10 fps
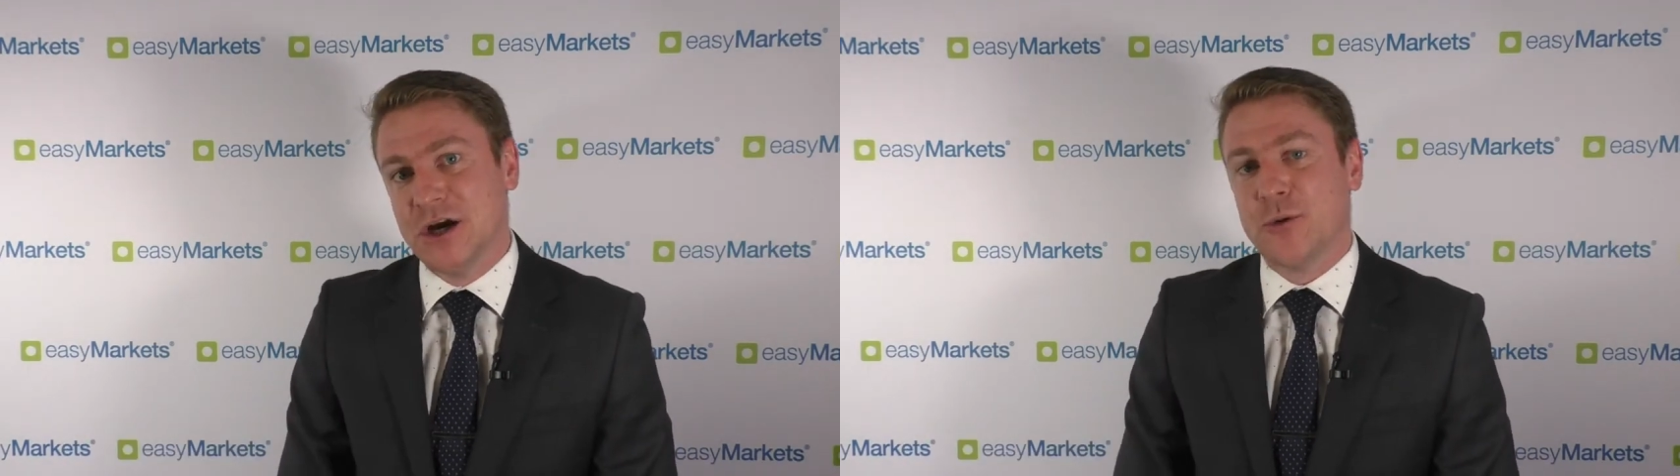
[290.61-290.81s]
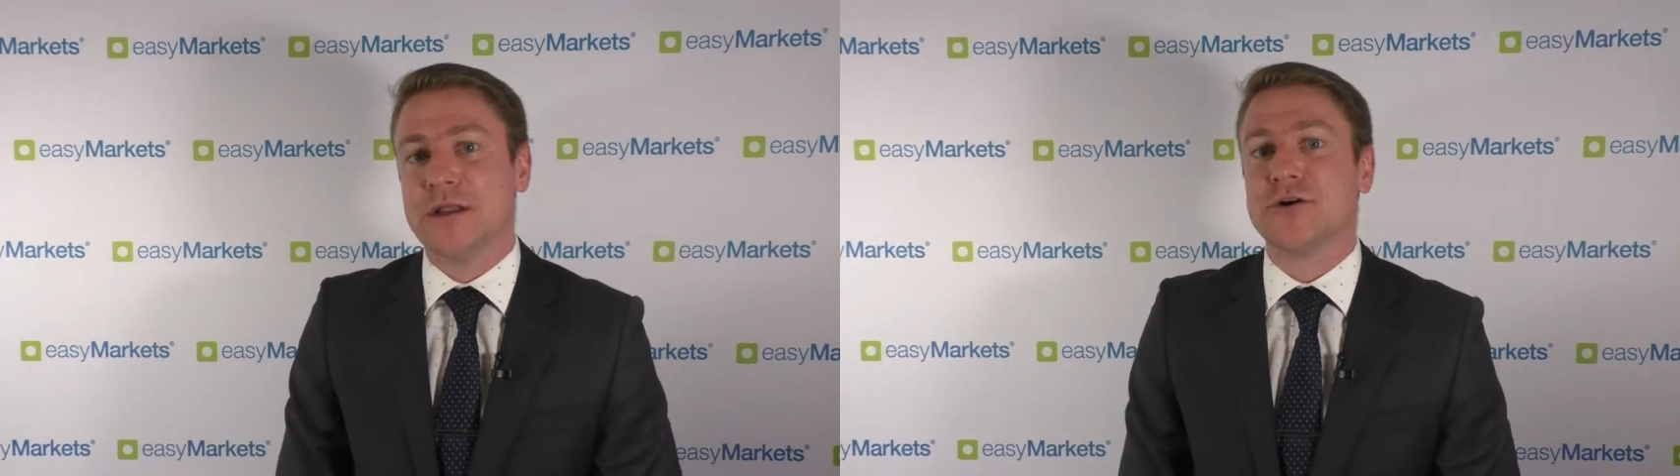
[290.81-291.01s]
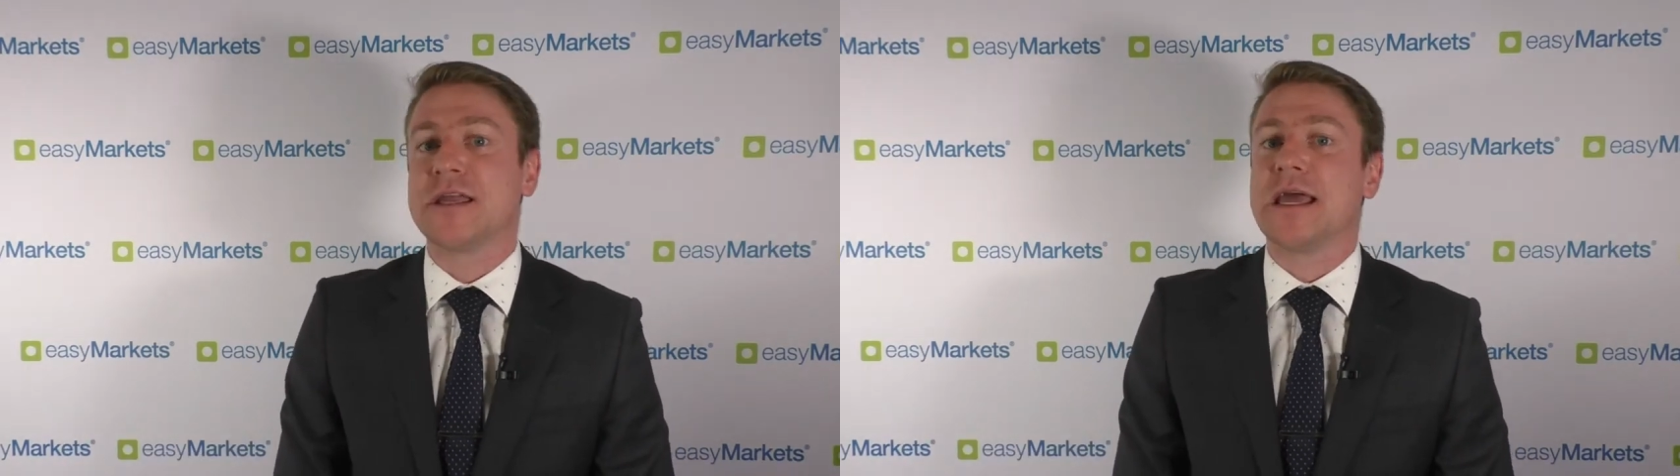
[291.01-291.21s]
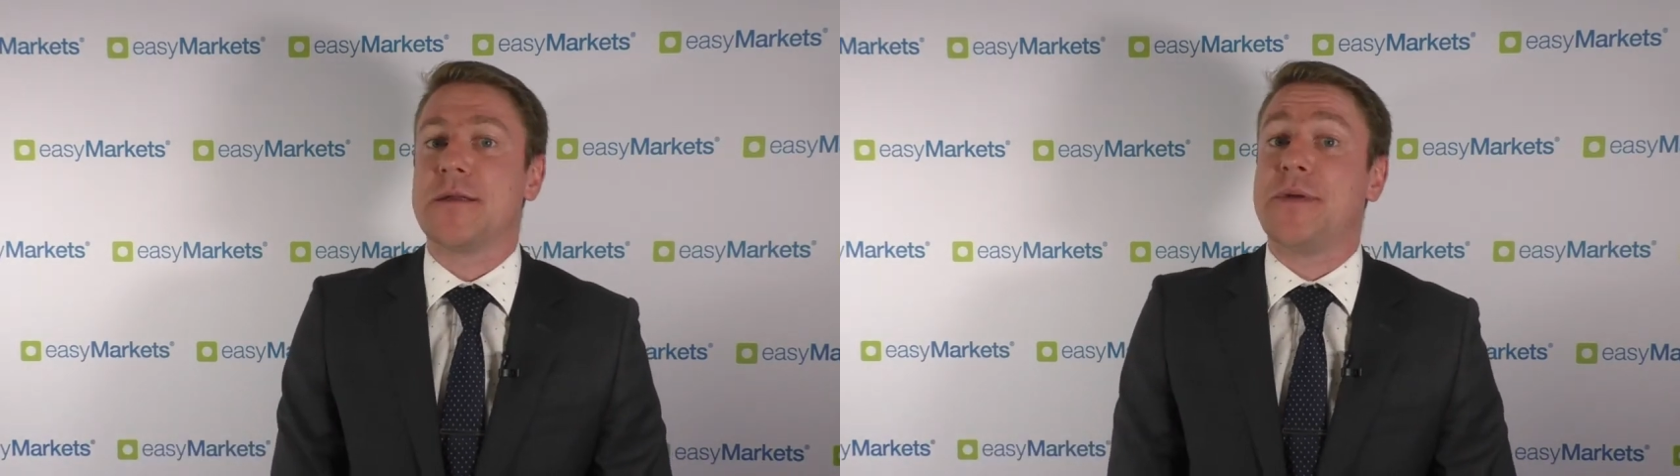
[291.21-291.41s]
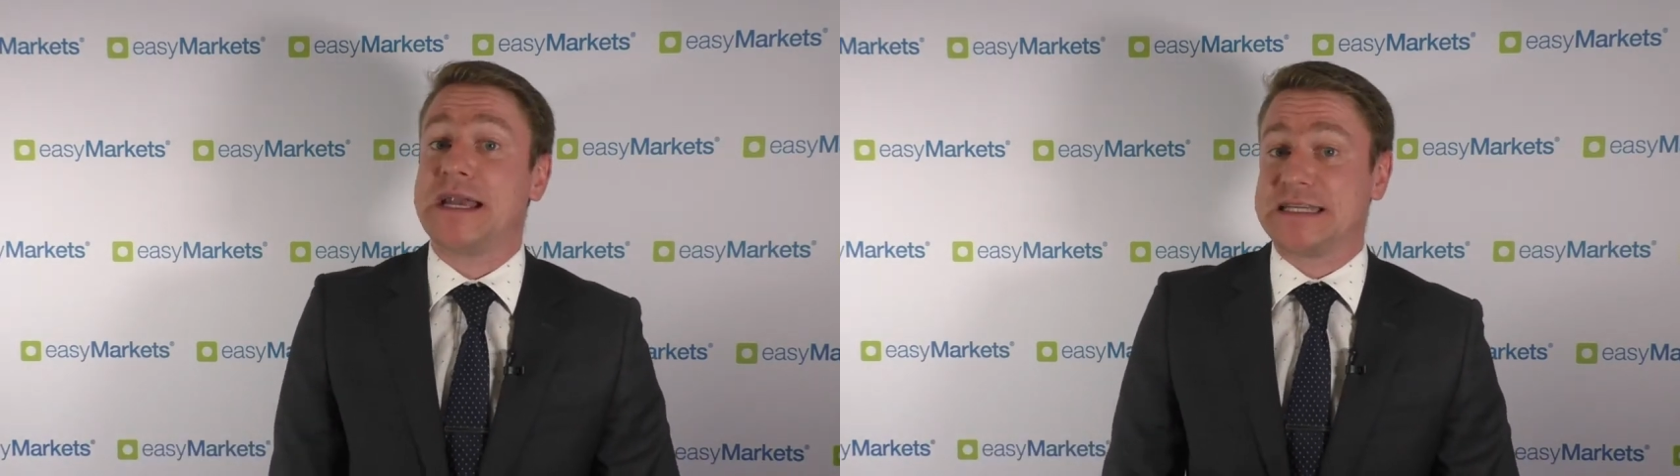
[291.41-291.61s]
we're looking at
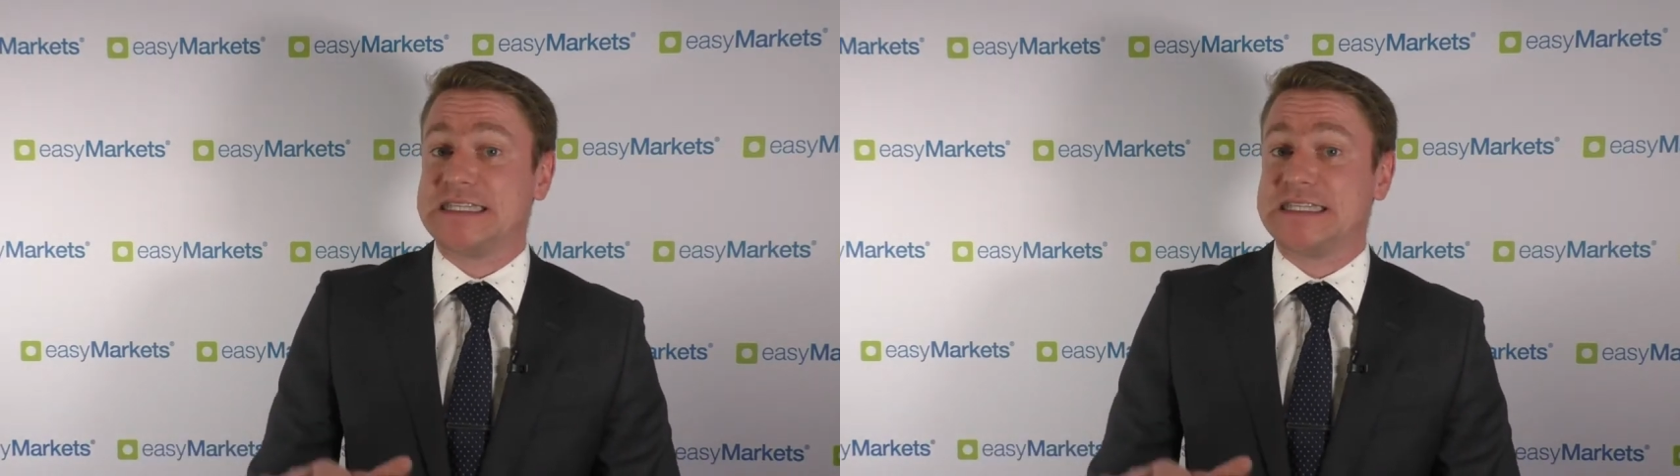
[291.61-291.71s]
about a